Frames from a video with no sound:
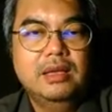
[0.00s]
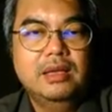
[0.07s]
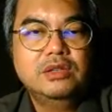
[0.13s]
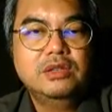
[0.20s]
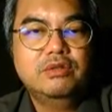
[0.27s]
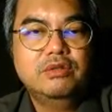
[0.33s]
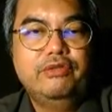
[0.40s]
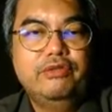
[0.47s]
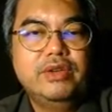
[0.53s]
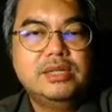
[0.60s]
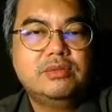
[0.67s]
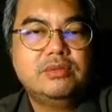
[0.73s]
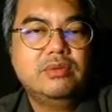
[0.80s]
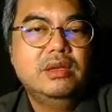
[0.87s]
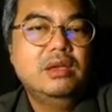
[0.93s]
So
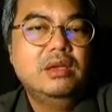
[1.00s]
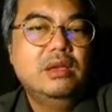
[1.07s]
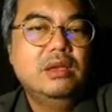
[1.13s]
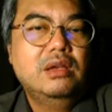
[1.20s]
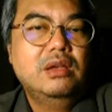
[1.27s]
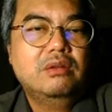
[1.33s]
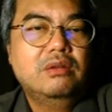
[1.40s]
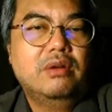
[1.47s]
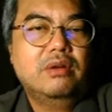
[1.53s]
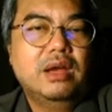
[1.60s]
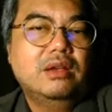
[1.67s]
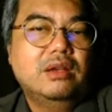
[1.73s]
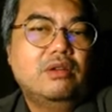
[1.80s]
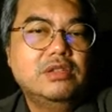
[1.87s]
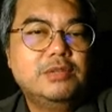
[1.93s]
first, right,
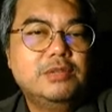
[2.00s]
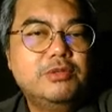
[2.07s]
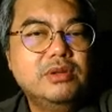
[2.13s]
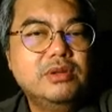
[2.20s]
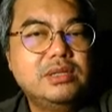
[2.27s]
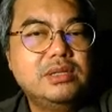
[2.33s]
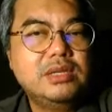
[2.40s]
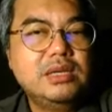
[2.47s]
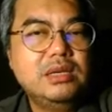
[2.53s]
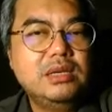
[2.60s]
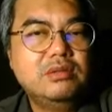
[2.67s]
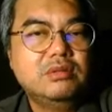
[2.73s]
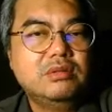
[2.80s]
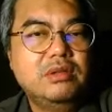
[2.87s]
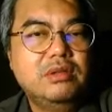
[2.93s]
conspiracy
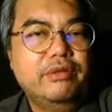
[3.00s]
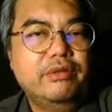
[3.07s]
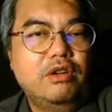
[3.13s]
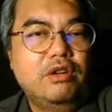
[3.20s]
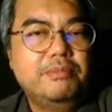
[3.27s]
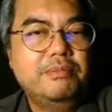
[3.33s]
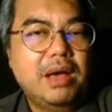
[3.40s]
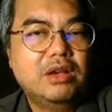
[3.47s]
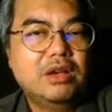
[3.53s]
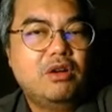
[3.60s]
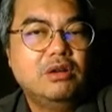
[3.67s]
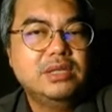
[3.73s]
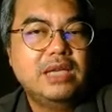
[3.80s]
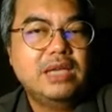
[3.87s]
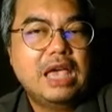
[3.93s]
to defraud by
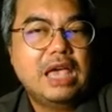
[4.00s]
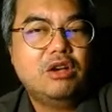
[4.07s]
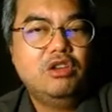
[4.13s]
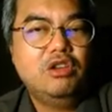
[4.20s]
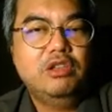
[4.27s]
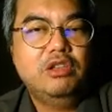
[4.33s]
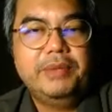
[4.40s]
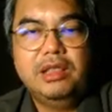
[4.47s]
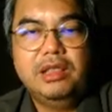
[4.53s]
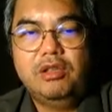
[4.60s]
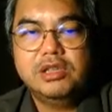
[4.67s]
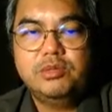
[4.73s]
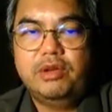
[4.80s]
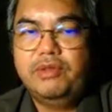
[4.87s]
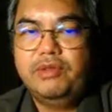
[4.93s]
causing economic
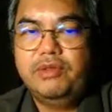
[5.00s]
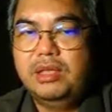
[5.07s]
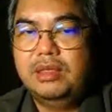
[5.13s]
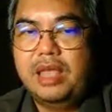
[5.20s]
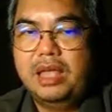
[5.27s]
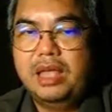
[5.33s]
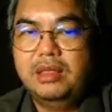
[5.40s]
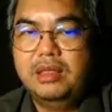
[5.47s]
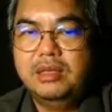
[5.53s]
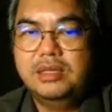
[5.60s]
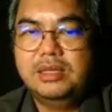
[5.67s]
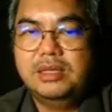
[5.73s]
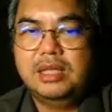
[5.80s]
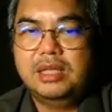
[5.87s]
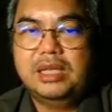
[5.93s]
loss with intent. This
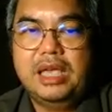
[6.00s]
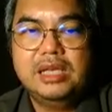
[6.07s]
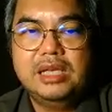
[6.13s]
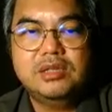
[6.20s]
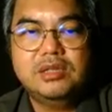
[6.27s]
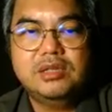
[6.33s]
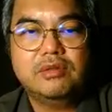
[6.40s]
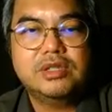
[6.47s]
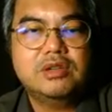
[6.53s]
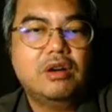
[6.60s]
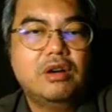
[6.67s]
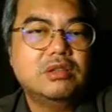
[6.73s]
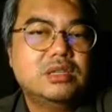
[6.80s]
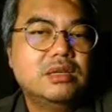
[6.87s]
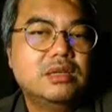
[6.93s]
is the case of
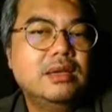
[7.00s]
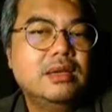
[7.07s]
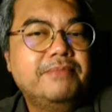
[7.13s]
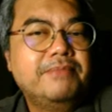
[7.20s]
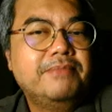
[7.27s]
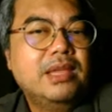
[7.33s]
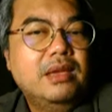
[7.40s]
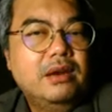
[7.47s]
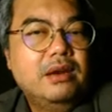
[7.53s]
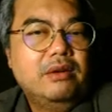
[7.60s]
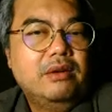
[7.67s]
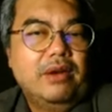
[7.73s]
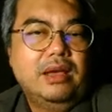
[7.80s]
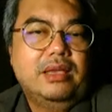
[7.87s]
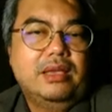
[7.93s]
Scott,
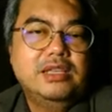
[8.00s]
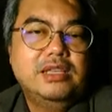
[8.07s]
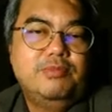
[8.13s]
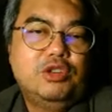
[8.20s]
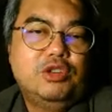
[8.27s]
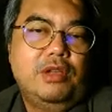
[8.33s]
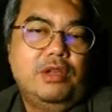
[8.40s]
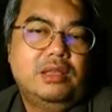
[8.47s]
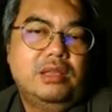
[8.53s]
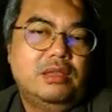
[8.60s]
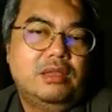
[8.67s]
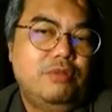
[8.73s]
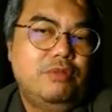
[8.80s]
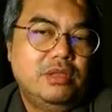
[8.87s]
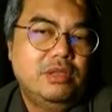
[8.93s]
right, against
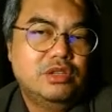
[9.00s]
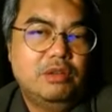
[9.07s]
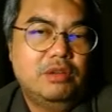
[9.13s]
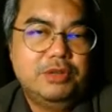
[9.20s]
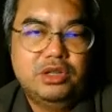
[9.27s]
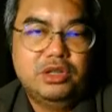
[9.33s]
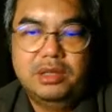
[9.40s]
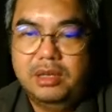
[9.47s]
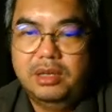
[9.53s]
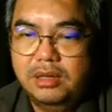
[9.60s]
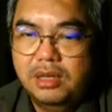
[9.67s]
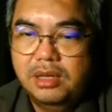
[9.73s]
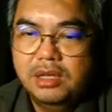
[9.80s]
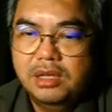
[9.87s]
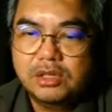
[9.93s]
Metropolitan Police Commissioner.
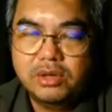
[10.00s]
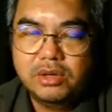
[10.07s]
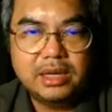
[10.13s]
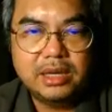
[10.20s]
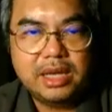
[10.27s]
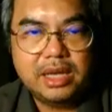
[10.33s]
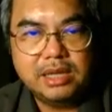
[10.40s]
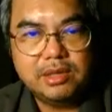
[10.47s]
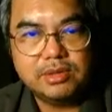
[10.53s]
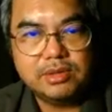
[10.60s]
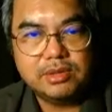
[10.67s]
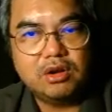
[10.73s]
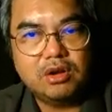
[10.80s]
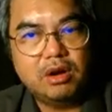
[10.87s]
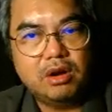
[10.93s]
So in the case of
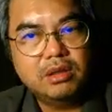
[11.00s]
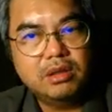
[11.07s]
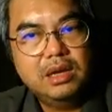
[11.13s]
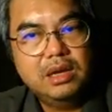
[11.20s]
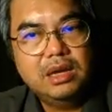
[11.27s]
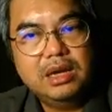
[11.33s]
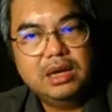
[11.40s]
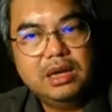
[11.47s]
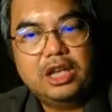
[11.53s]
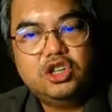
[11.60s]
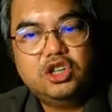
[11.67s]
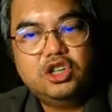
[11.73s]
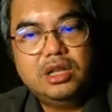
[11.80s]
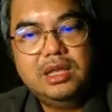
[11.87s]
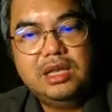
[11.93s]
Scott, it
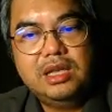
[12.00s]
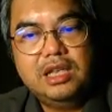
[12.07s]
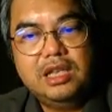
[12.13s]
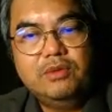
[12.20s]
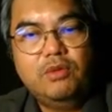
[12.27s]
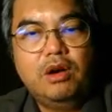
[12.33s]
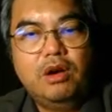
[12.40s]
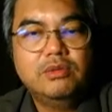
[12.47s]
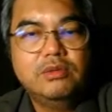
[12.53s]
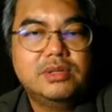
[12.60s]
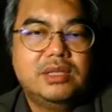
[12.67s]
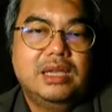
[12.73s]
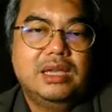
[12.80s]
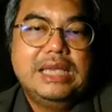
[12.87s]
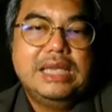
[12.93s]
actually involves
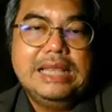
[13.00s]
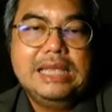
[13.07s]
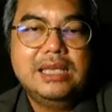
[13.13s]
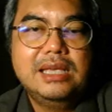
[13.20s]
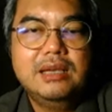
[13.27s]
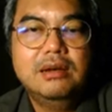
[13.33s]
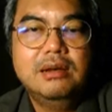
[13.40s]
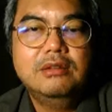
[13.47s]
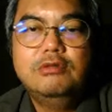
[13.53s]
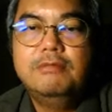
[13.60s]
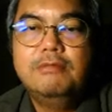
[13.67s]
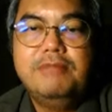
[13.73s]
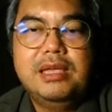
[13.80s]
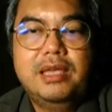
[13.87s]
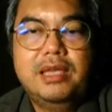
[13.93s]
the illegal
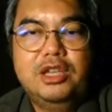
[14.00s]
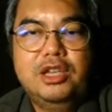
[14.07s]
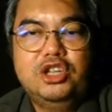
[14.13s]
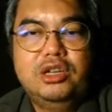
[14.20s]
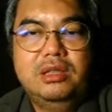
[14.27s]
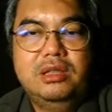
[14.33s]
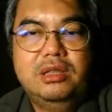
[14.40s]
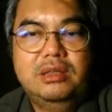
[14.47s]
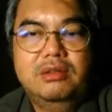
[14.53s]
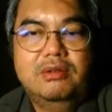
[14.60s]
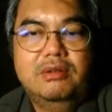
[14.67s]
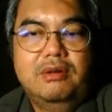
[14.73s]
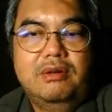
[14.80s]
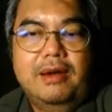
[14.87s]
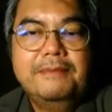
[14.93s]
duplication,
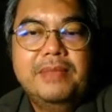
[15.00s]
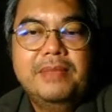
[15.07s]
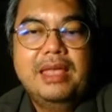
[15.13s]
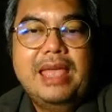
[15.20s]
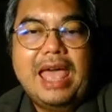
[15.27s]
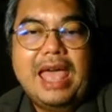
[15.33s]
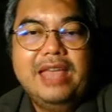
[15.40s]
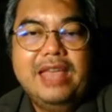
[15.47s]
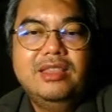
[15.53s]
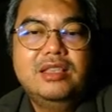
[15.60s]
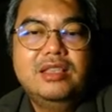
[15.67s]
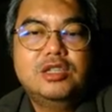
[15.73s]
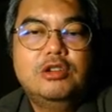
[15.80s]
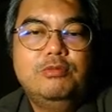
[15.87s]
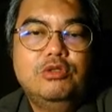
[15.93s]
right, and
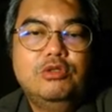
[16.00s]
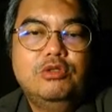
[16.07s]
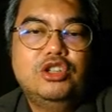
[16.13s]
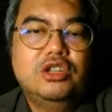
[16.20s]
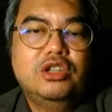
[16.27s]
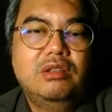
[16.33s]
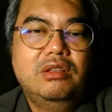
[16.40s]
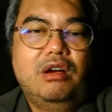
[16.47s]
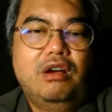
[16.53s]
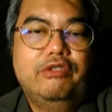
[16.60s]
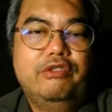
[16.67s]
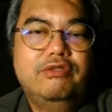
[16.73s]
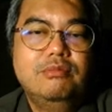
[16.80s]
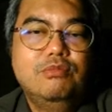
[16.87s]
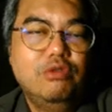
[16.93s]
distribution
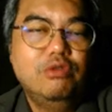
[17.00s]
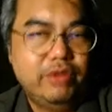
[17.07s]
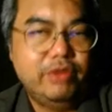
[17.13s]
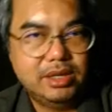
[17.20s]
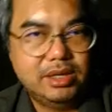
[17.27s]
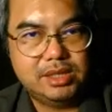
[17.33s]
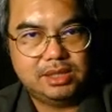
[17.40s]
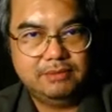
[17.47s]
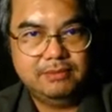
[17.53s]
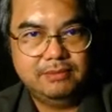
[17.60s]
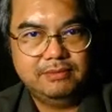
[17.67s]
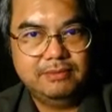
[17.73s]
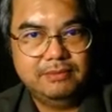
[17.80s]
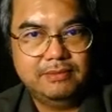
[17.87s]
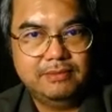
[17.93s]
of movies.
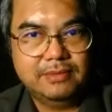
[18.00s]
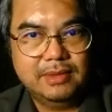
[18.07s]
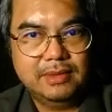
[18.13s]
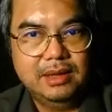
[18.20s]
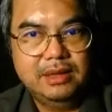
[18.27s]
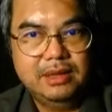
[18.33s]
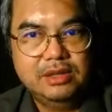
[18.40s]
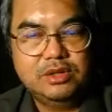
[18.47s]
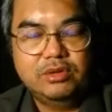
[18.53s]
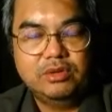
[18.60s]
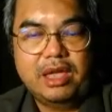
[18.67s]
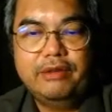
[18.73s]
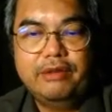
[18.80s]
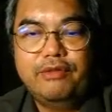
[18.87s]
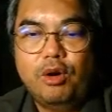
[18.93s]
So
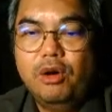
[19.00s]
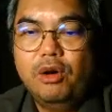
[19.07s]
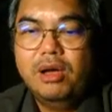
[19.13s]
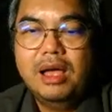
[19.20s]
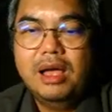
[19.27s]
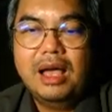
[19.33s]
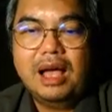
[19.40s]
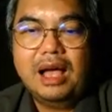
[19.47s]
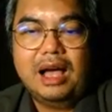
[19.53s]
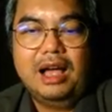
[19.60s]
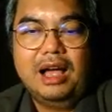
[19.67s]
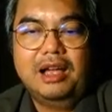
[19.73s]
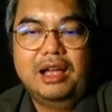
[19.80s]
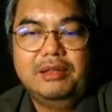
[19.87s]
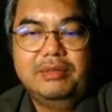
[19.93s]
therefore,
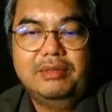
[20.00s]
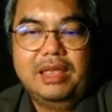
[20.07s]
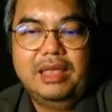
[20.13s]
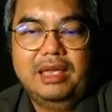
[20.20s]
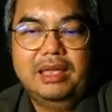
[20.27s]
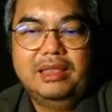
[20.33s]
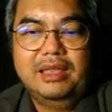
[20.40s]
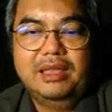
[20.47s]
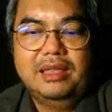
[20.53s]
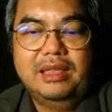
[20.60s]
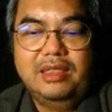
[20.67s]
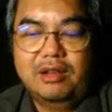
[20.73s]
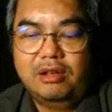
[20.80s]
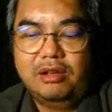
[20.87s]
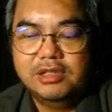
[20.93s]

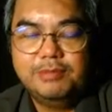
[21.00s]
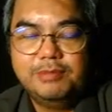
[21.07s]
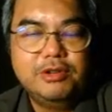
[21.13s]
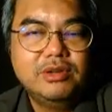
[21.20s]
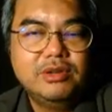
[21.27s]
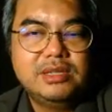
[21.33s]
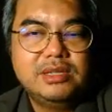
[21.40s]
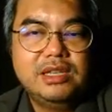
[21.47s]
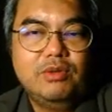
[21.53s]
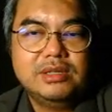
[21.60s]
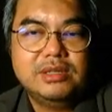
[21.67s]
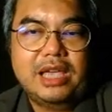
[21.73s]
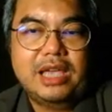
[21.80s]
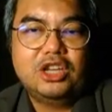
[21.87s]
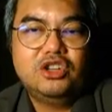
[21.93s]
the conspiracy was
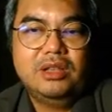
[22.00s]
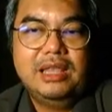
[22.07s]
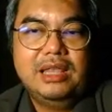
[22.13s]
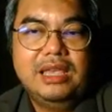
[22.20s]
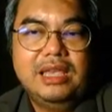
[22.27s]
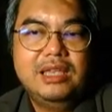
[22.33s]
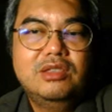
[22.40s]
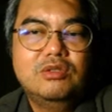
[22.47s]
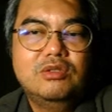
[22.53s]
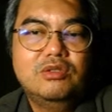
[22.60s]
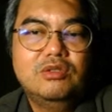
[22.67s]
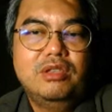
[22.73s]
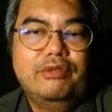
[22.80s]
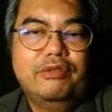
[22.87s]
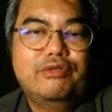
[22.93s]
actually to
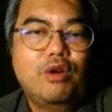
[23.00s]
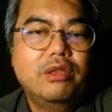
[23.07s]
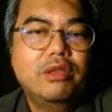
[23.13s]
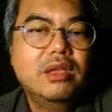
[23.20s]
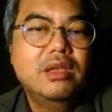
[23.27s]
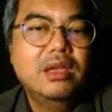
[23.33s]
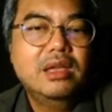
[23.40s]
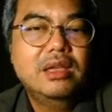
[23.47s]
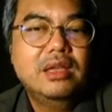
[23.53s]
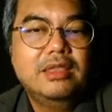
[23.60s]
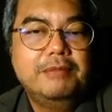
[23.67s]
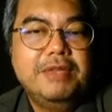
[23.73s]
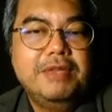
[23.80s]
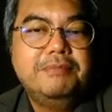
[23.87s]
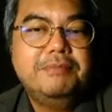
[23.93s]
defraud
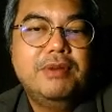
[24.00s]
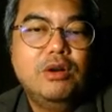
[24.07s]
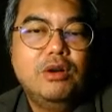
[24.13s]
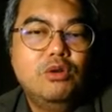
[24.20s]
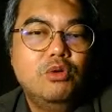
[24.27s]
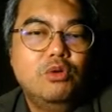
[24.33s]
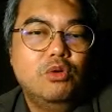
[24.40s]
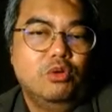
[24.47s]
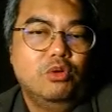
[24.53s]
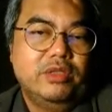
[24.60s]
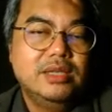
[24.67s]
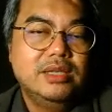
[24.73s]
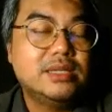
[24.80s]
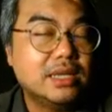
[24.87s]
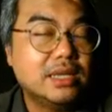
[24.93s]
the people who
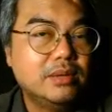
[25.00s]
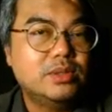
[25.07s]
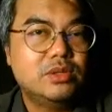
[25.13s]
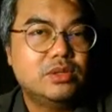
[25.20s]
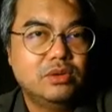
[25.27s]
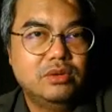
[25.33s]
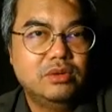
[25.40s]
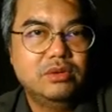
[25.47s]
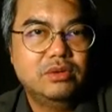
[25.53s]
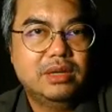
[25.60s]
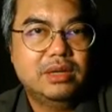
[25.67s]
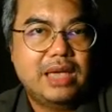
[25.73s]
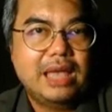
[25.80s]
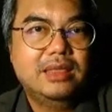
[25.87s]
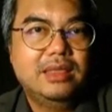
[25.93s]
deserves to
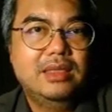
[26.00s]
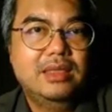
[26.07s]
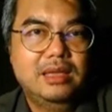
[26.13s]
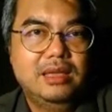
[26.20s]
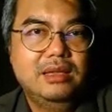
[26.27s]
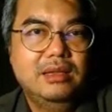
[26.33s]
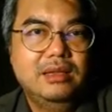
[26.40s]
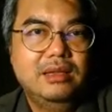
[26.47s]
get the